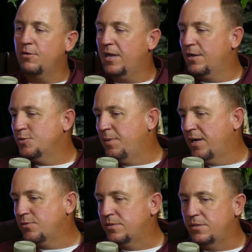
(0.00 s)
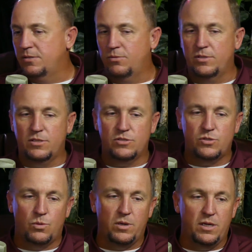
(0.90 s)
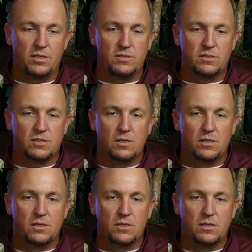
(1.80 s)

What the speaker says: of goes back with your story is,